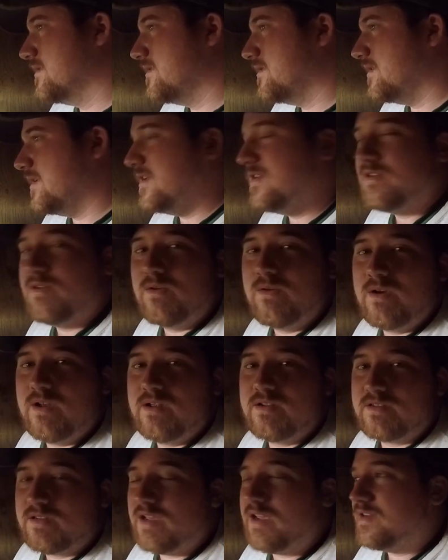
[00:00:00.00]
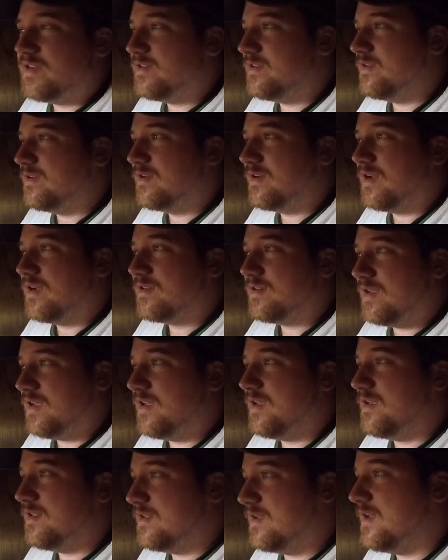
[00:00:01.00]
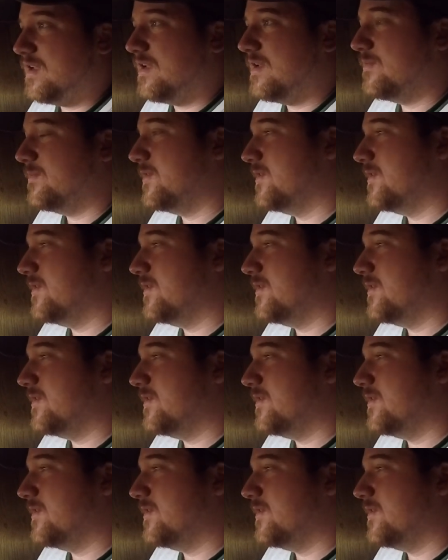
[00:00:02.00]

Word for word: it sure does taste good, I'll tell you that.